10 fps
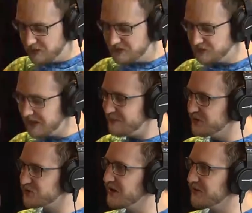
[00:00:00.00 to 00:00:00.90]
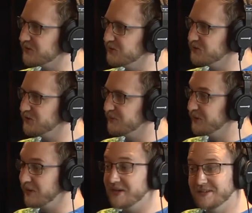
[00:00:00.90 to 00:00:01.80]
recently, I've been trying to lose a little bit
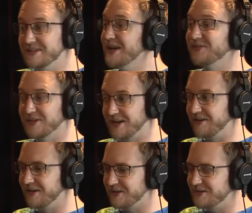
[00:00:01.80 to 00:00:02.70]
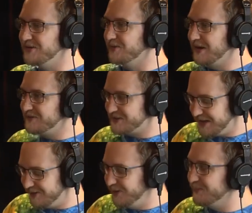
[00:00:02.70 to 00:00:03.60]
of weight, and definitely not like you. I've just
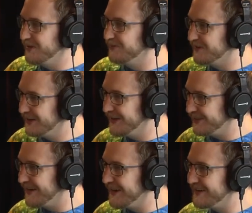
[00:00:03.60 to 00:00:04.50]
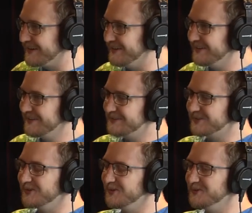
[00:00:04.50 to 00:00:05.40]
got a little bit of a gut that I need to
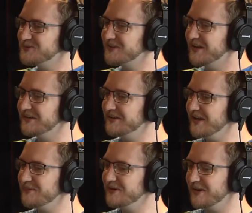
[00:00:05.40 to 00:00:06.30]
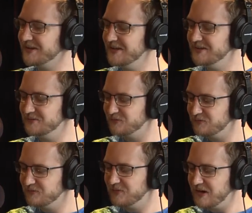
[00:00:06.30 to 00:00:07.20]
lose, and yeah, I've been like eating
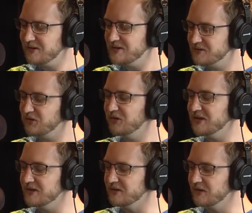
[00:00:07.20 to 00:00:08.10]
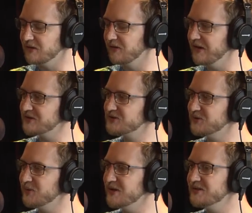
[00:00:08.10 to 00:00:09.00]
very clean here the last
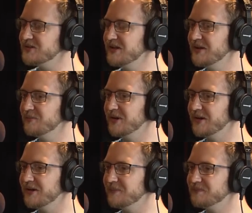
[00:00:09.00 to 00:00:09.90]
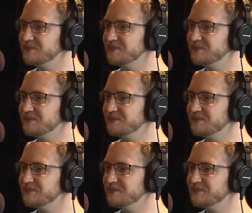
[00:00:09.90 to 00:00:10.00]
two weeks. But uh,